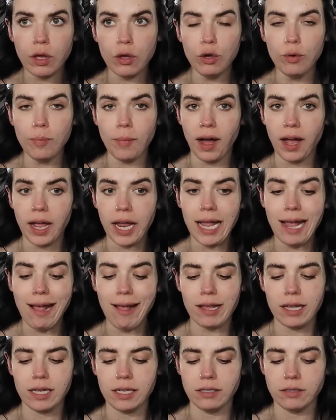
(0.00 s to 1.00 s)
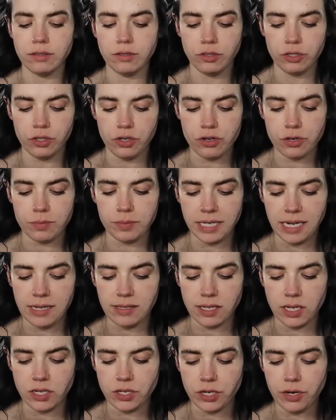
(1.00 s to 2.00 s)
Umai in Dundrum Town
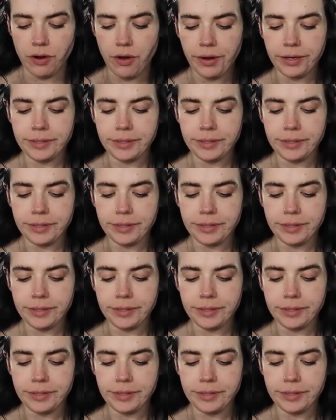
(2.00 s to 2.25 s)
Centre.